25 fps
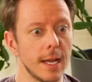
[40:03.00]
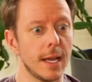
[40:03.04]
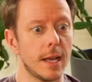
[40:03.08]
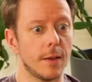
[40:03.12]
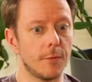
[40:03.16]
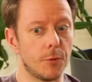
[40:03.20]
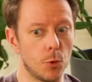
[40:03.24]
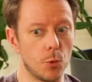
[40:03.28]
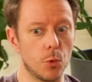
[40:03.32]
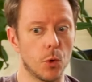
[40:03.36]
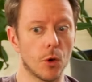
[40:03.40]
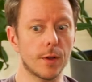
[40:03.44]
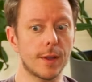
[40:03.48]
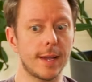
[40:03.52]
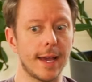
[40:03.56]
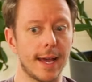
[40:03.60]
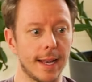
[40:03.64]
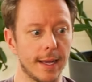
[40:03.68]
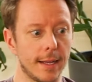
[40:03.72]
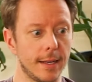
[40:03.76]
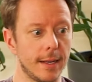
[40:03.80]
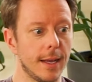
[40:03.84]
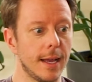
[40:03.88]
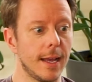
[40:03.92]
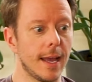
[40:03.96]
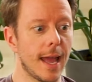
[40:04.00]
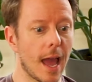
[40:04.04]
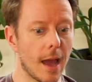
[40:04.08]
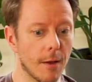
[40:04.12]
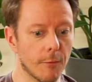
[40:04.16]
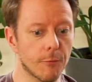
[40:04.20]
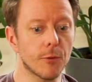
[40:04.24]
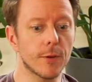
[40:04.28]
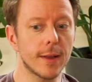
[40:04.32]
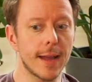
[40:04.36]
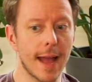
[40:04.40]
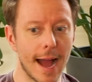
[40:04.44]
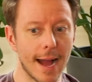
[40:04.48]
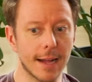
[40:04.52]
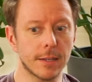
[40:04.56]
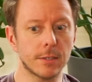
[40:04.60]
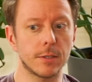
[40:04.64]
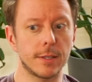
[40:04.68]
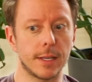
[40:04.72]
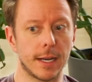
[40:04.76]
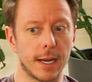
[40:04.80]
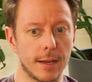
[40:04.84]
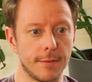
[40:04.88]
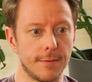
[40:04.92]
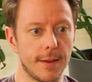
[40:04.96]
if you work at it. Every actor
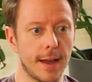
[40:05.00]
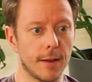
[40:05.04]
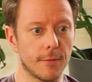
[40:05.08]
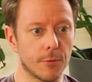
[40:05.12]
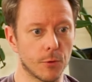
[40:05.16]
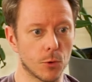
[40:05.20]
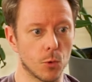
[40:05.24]
that I've ever